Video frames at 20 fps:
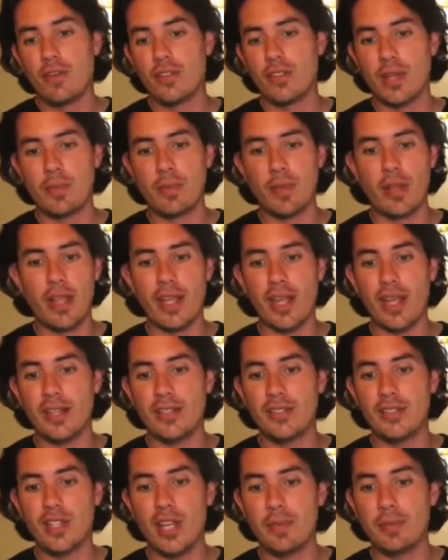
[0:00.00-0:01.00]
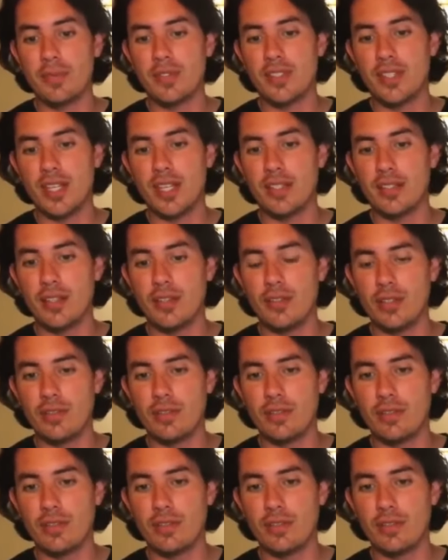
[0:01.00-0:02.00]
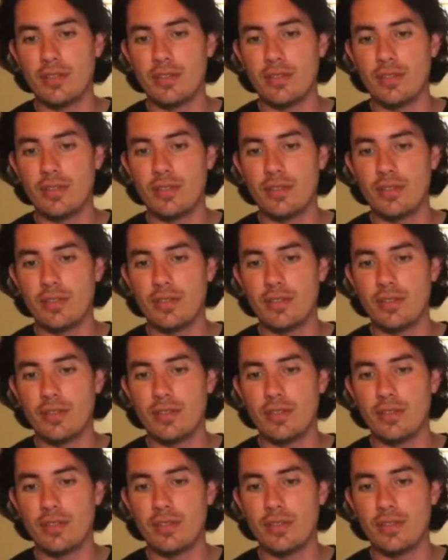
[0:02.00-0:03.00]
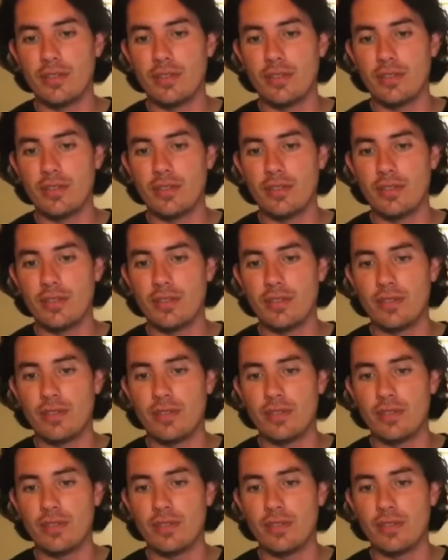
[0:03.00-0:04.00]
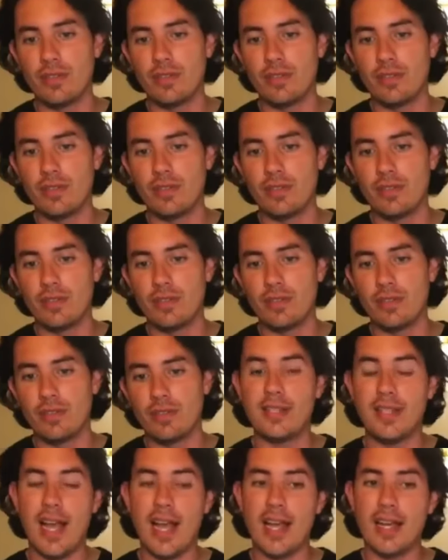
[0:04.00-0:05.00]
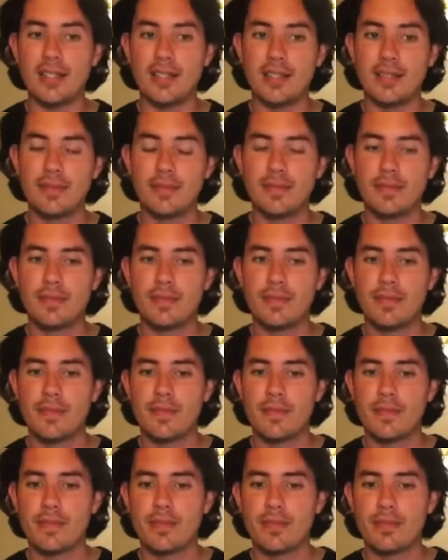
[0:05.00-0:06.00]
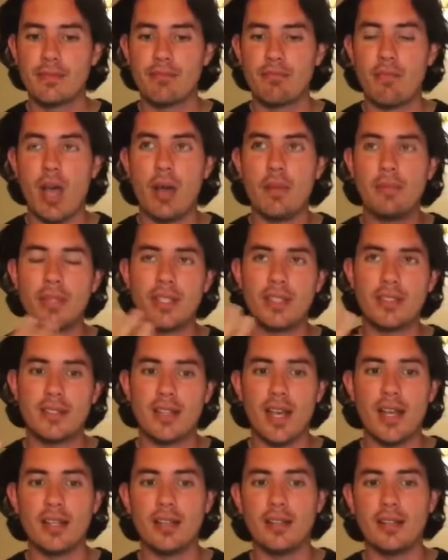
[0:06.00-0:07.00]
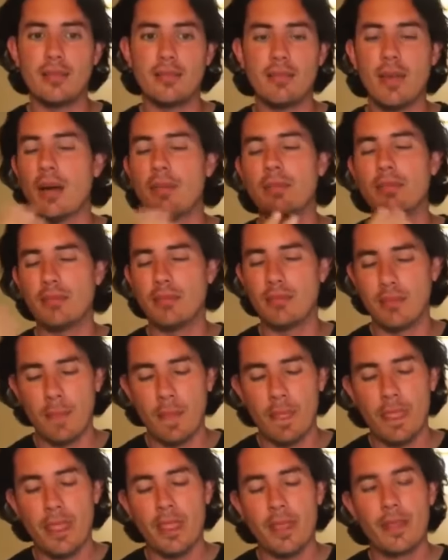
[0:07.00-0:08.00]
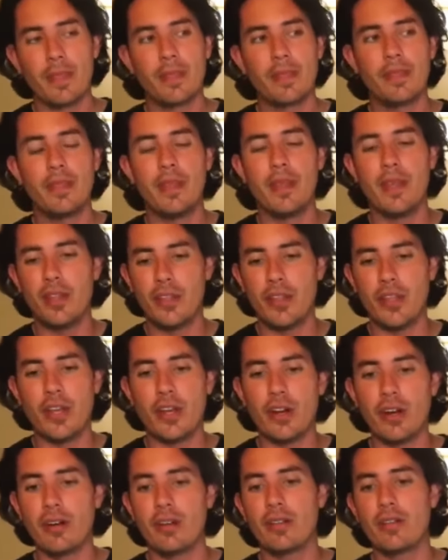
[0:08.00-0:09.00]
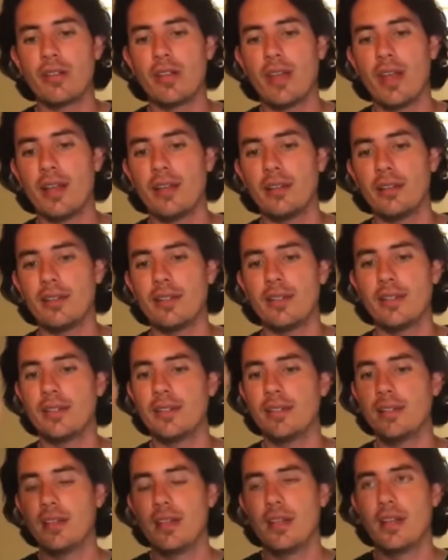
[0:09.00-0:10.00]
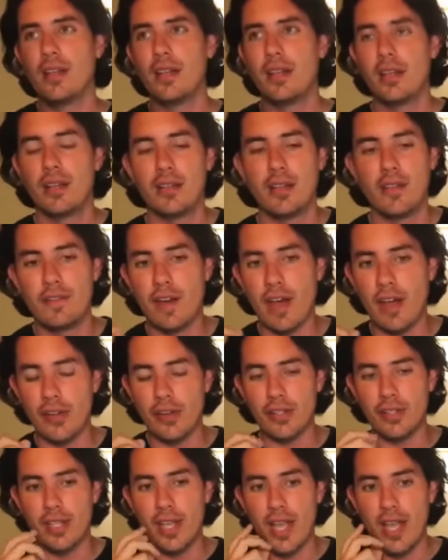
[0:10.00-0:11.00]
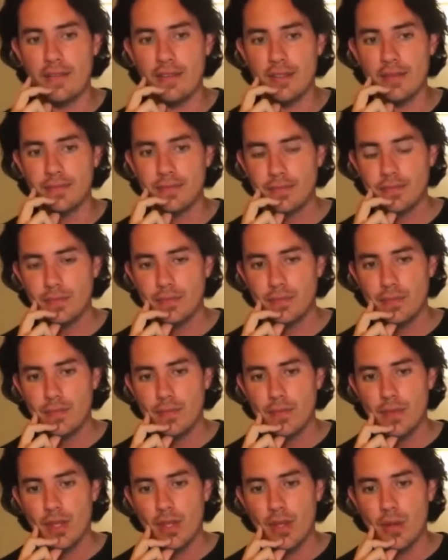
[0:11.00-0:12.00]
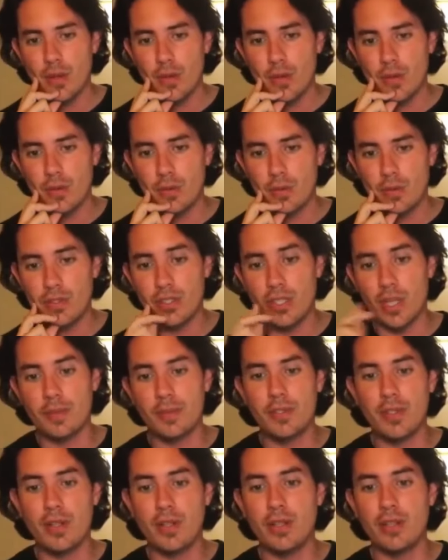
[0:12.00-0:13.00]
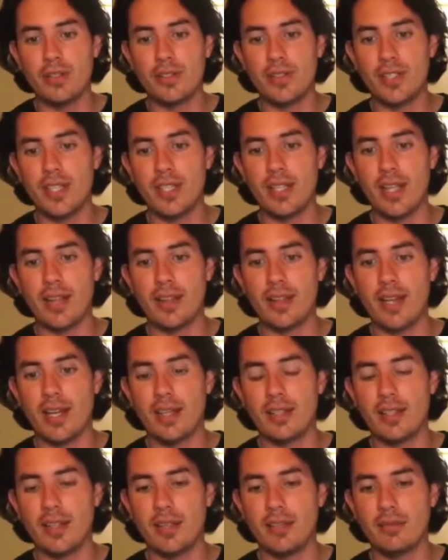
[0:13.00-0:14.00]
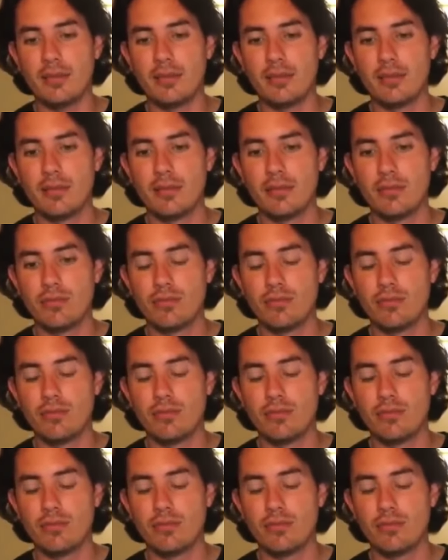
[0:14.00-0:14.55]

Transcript: For example, I, I stopped seeing the universe as mom and dad, mom the sun, mom the, the earth and the, the father in heaven. We stop seeing like that and